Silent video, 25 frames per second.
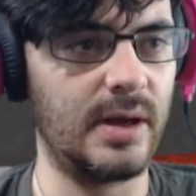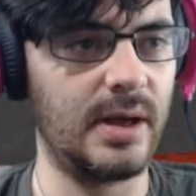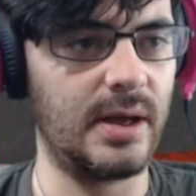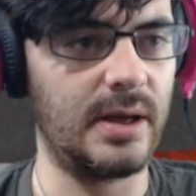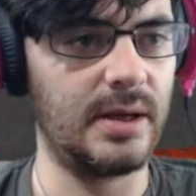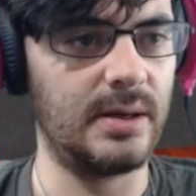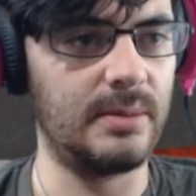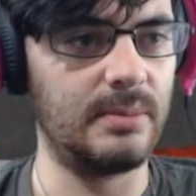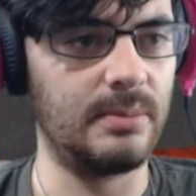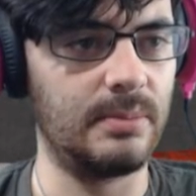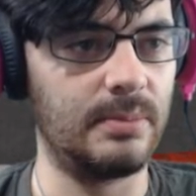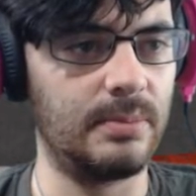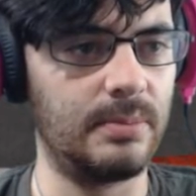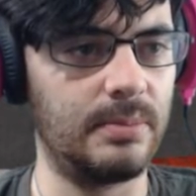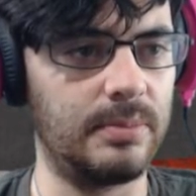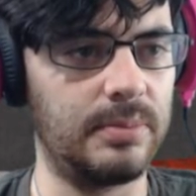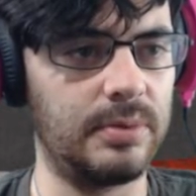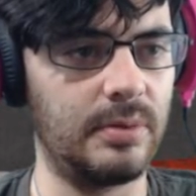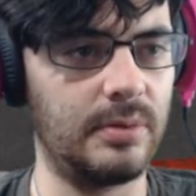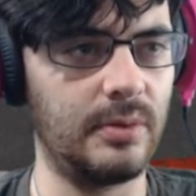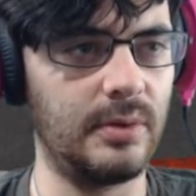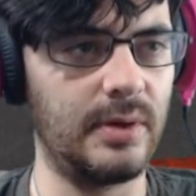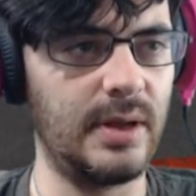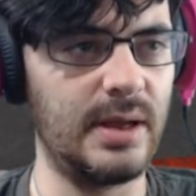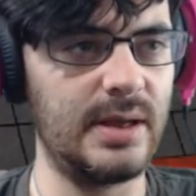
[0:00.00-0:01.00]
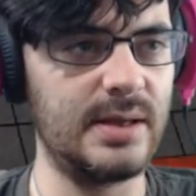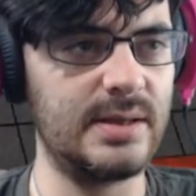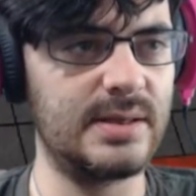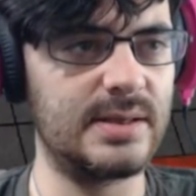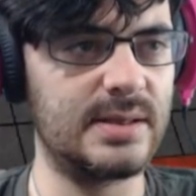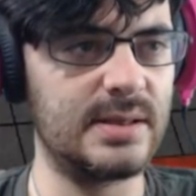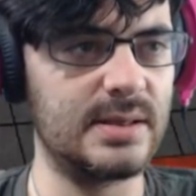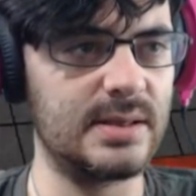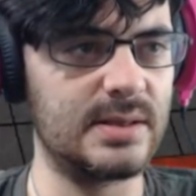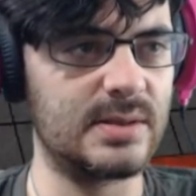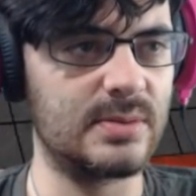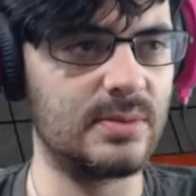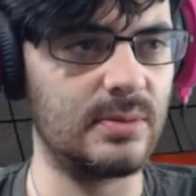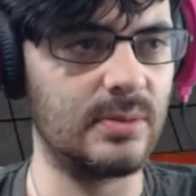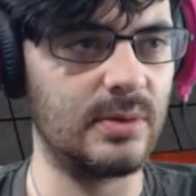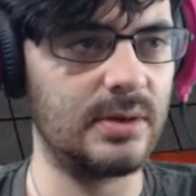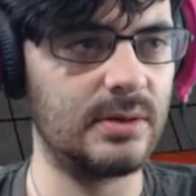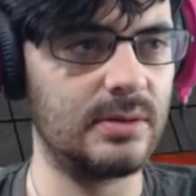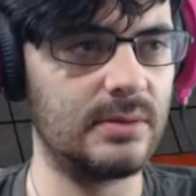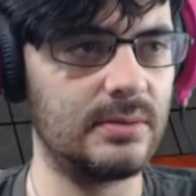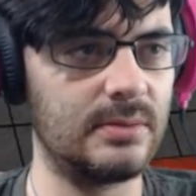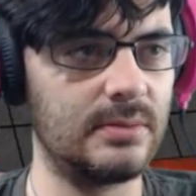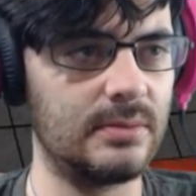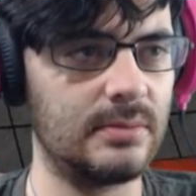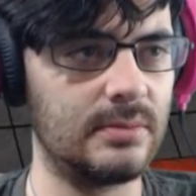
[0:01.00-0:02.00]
ahead and place this one.